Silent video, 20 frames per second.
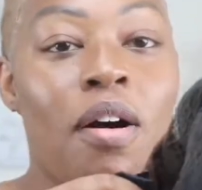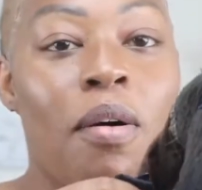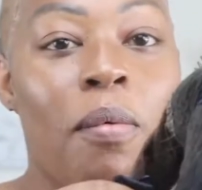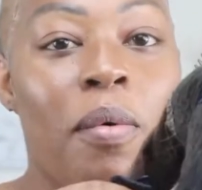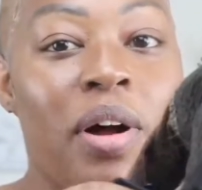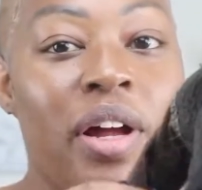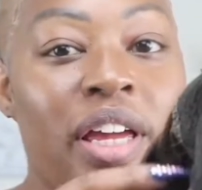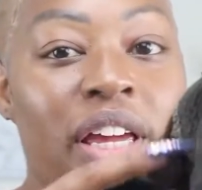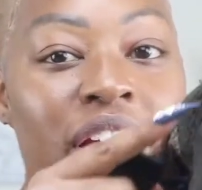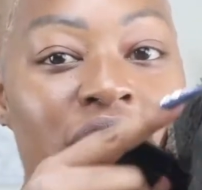
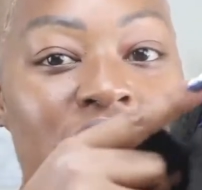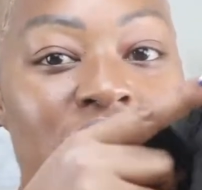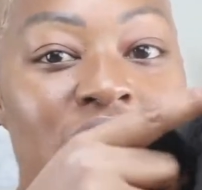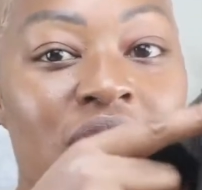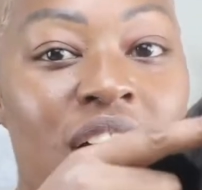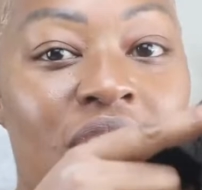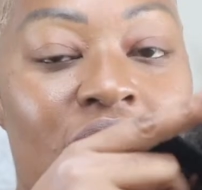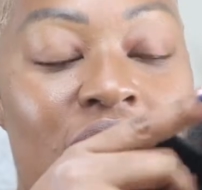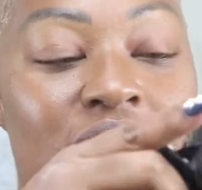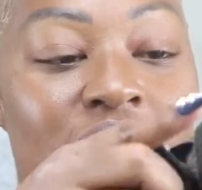Well, here's
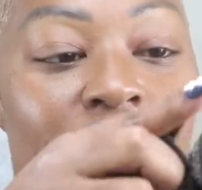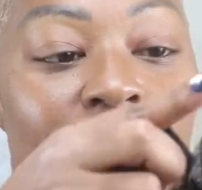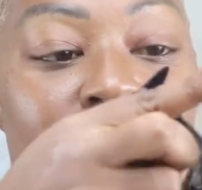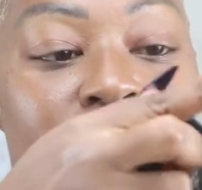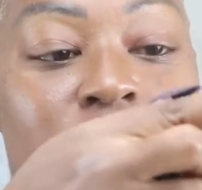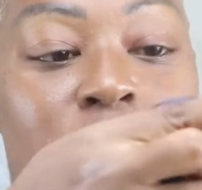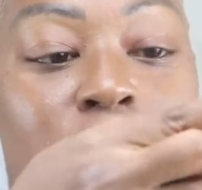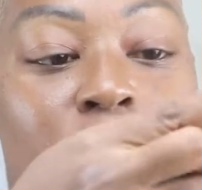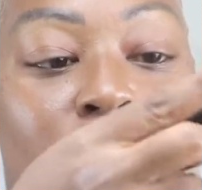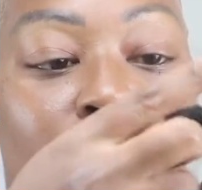the
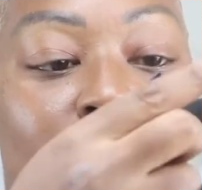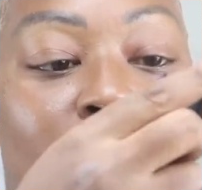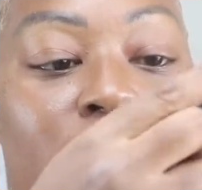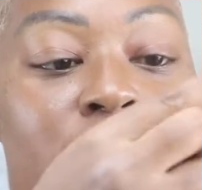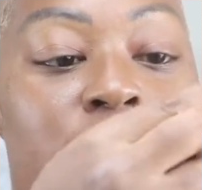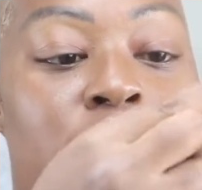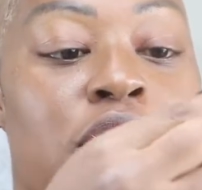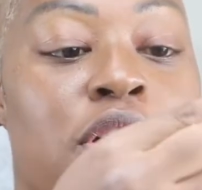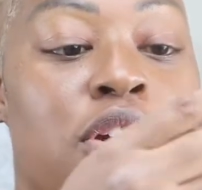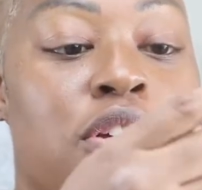attachment
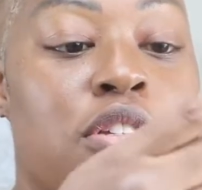part.